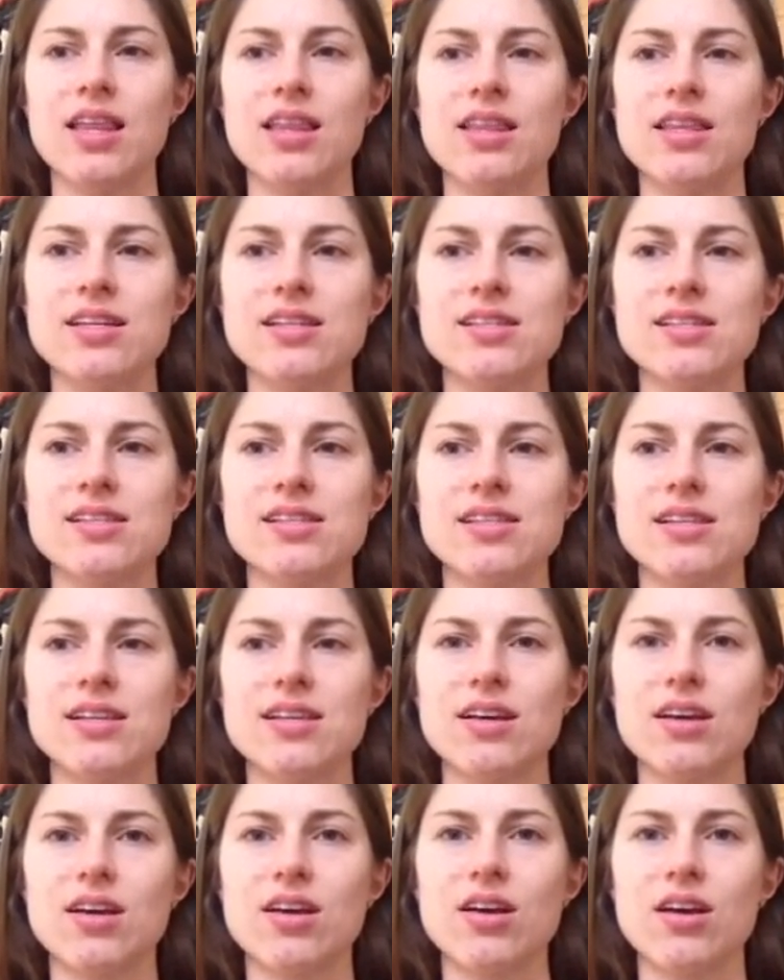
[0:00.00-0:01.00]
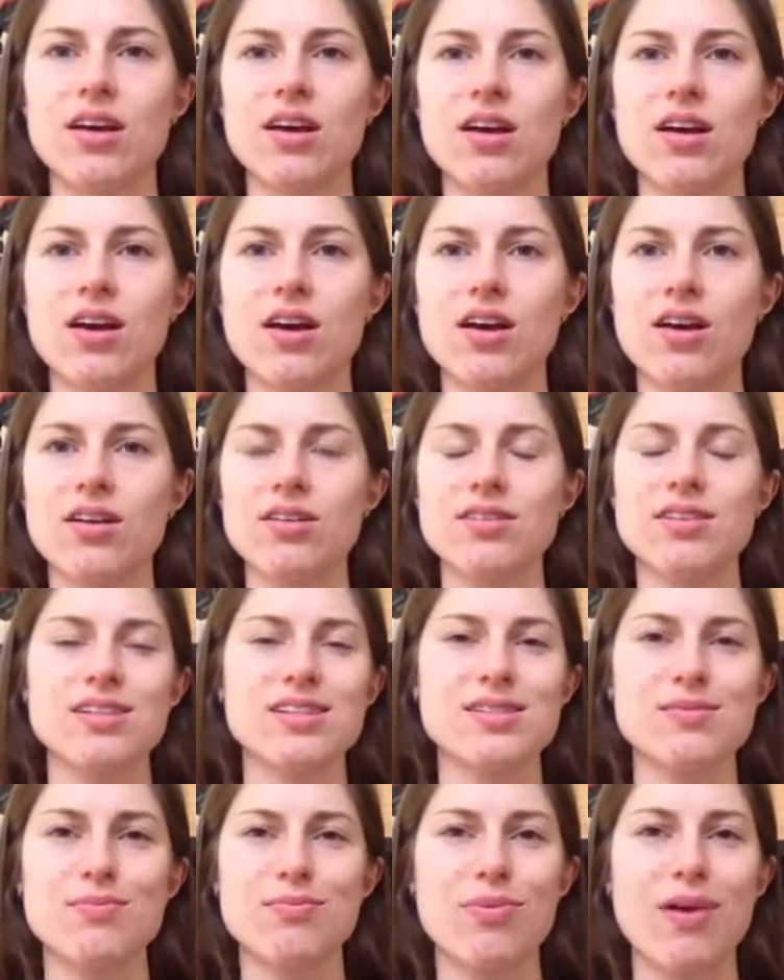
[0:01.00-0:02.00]
this
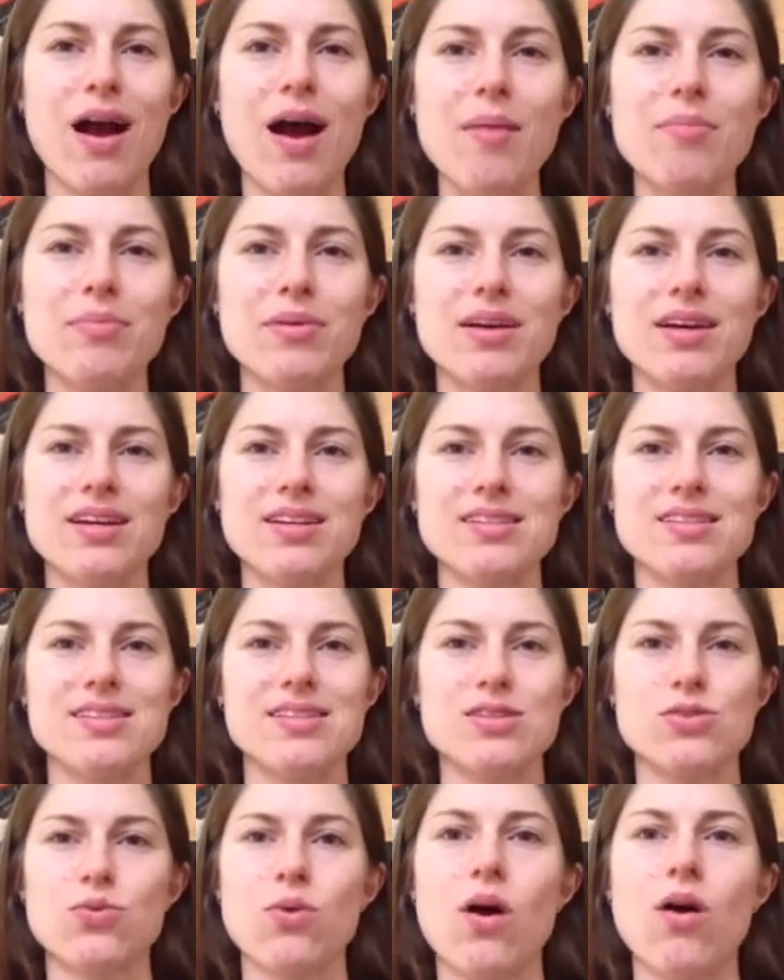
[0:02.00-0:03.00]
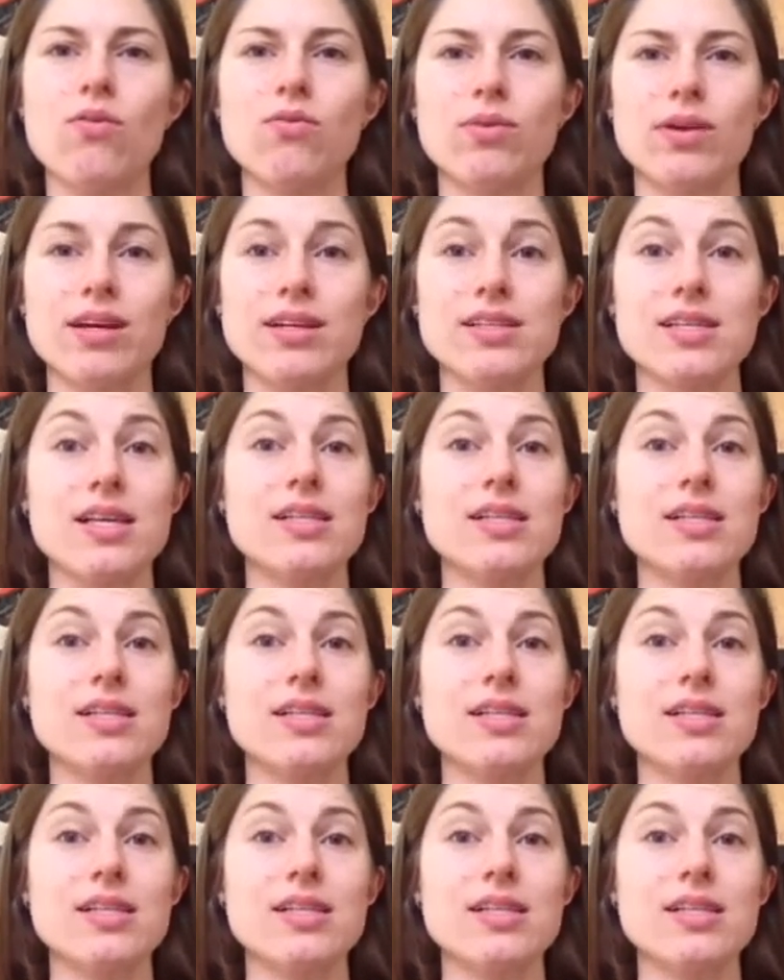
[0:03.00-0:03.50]
prep is 12 weeks.